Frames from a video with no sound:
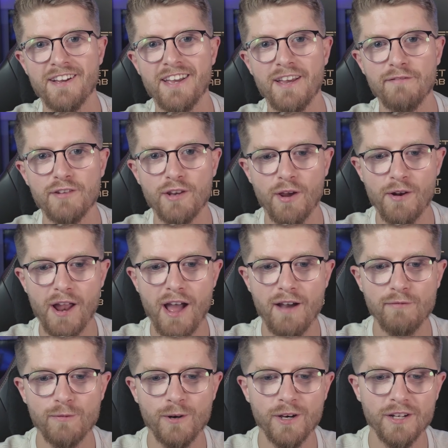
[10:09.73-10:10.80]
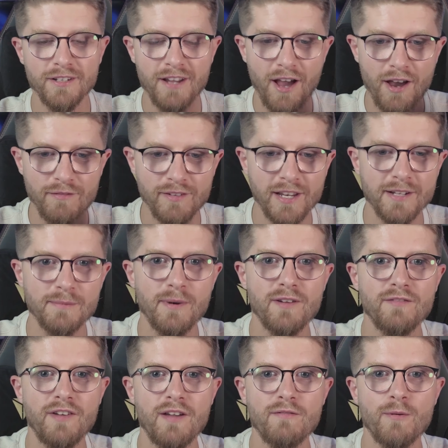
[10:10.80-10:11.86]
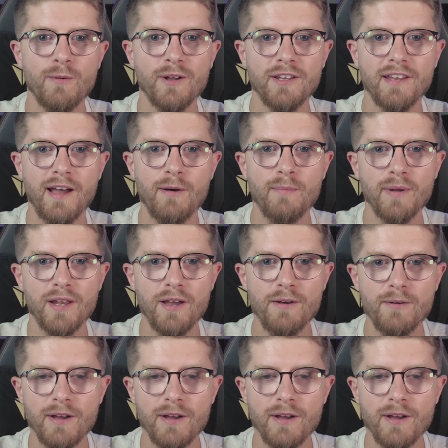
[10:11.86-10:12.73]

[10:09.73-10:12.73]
If you don't have one, I've linked my favorite one down below